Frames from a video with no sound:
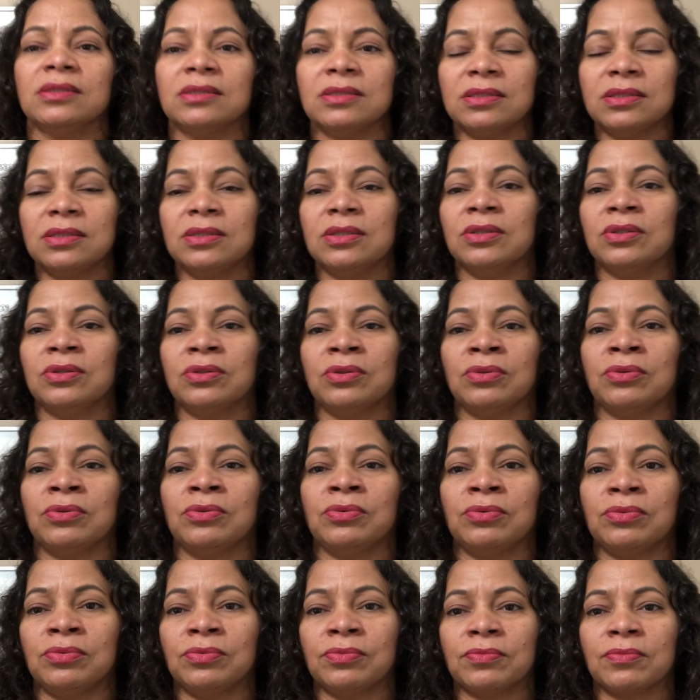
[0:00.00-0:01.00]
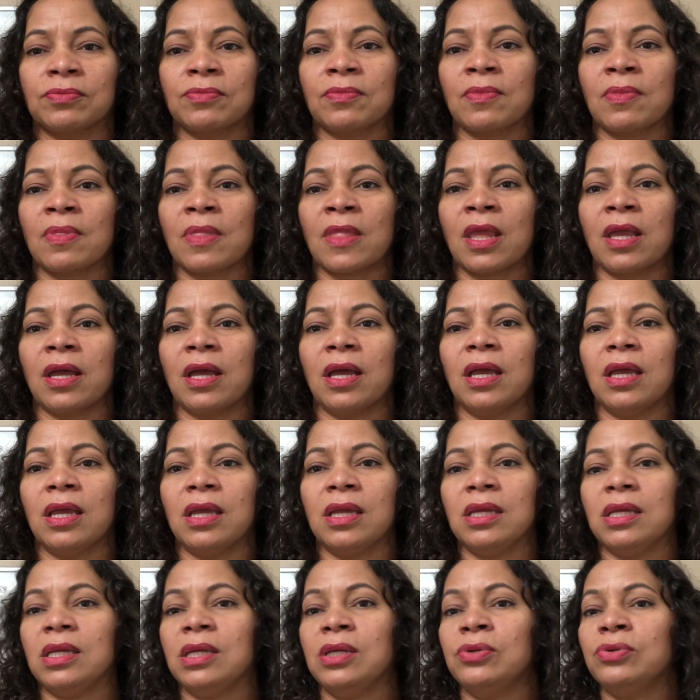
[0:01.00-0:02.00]
So
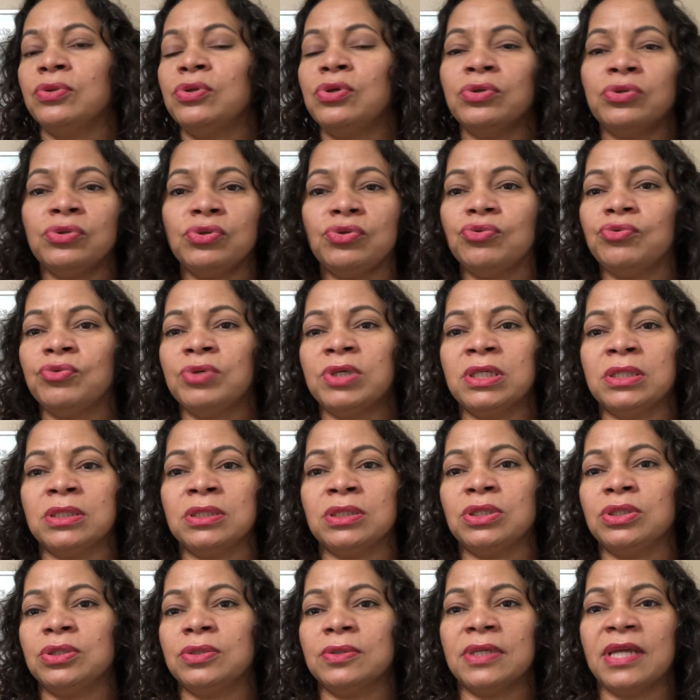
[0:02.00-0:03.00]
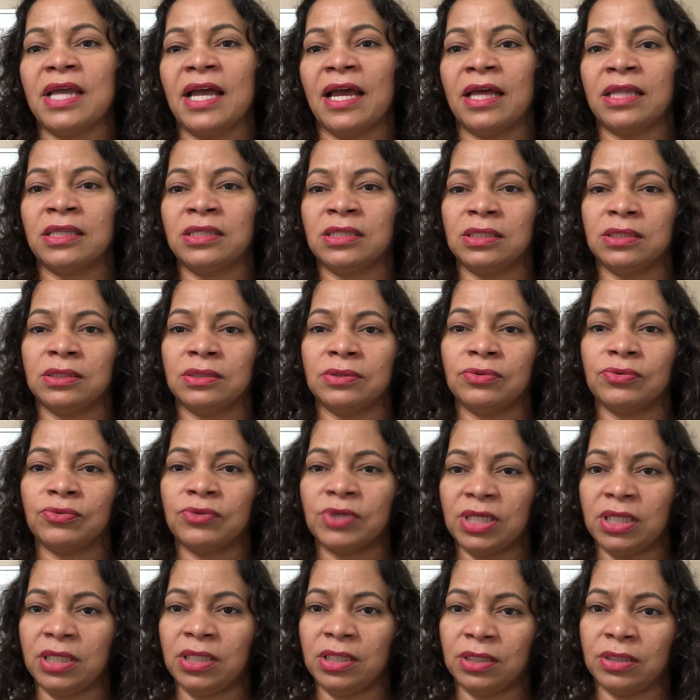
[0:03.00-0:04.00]
you don't want to get
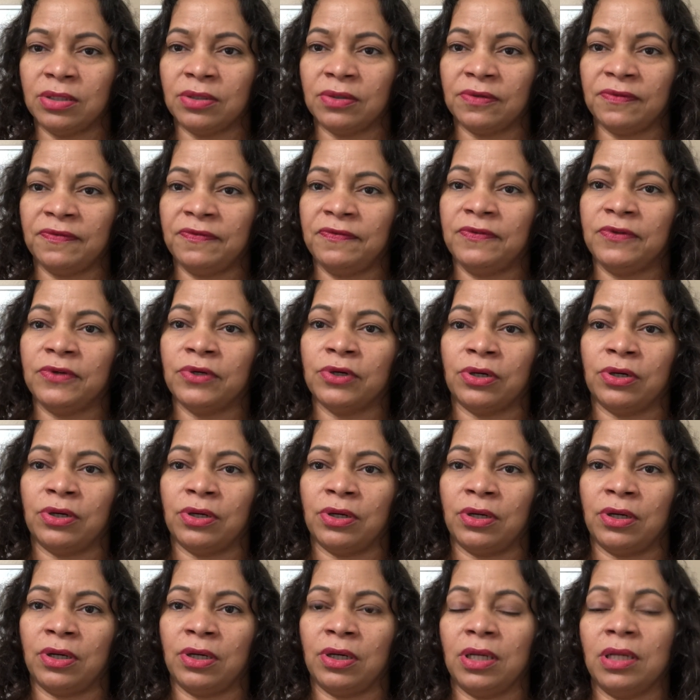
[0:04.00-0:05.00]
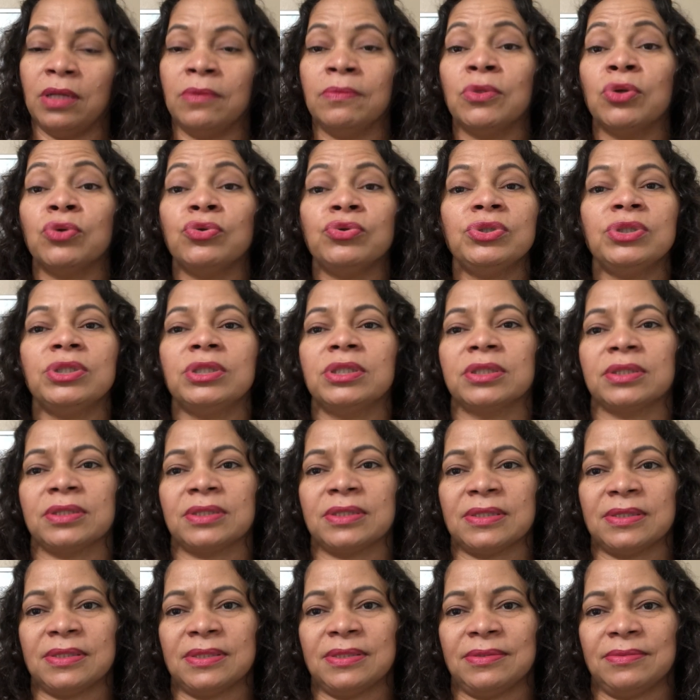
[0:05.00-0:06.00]
rid of your
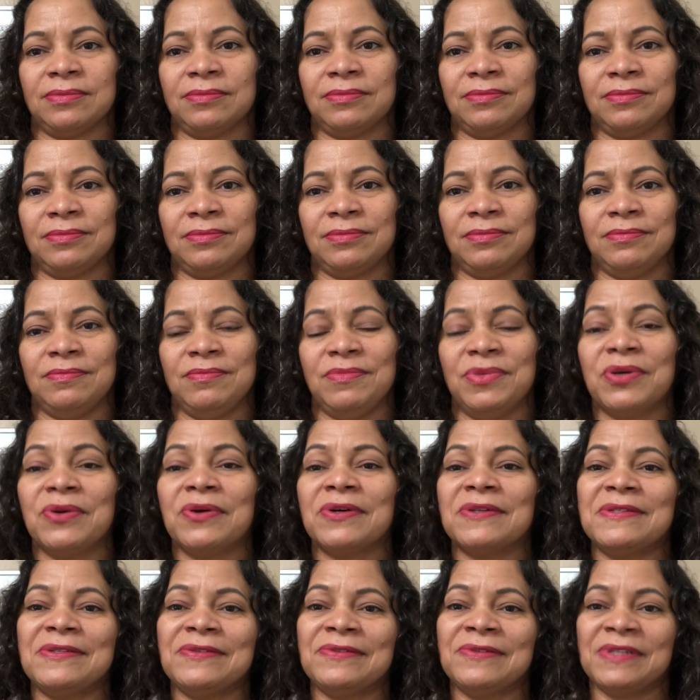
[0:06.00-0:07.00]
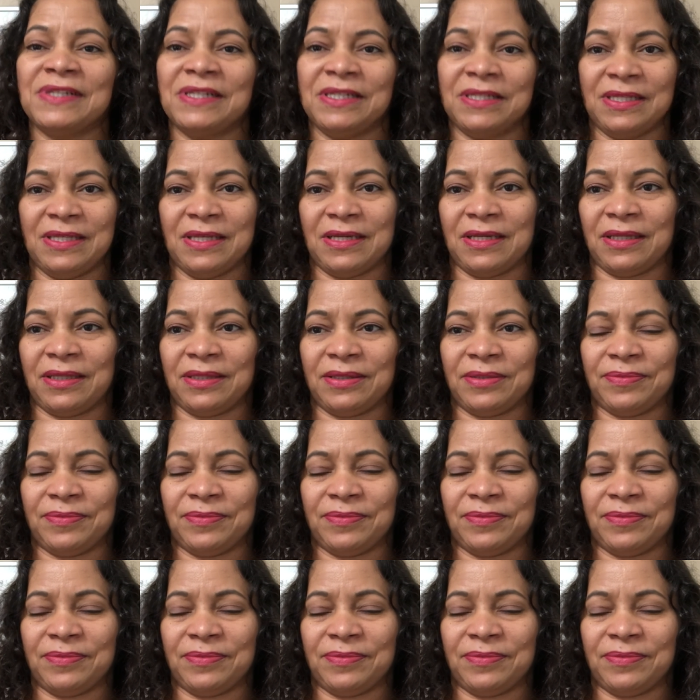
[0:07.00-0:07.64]
emotions because you need them.